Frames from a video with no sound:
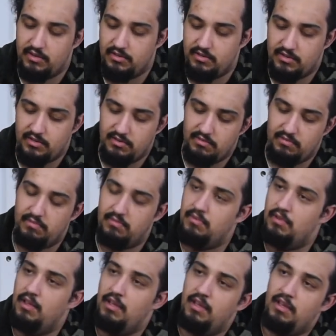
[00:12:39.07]
It's
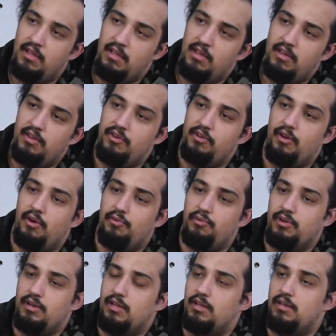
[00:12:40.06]
not
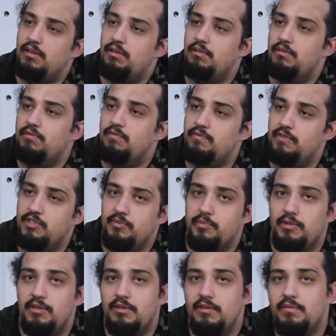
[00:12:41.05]
really
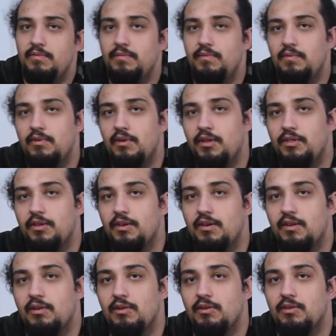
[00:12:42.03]
visible. I
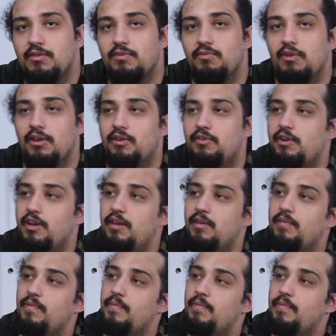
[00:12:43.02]
think it looks really great.